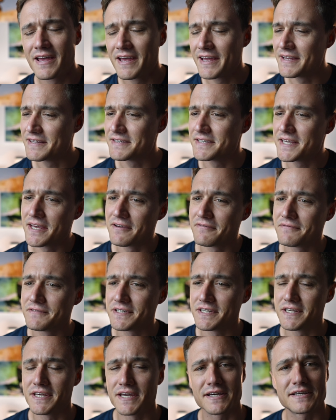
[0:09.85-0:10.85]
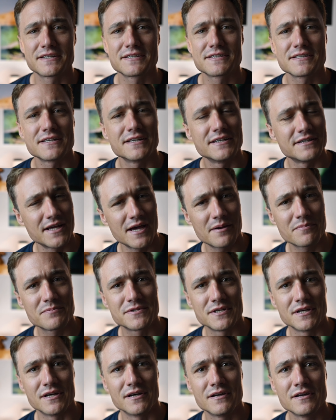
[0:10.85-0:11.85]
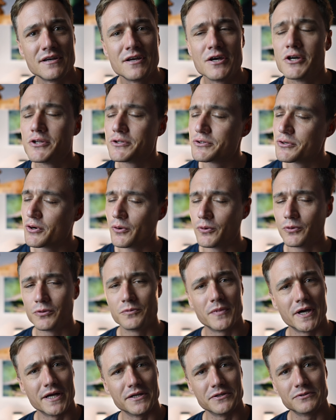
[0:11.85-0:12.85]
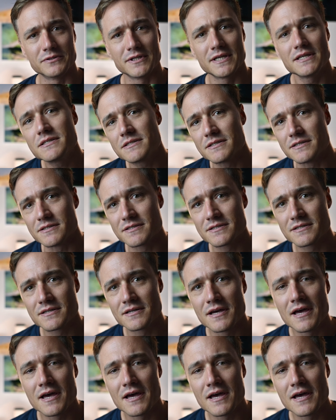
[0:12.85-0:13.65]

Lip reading: its FTX adapter to old manual lenses,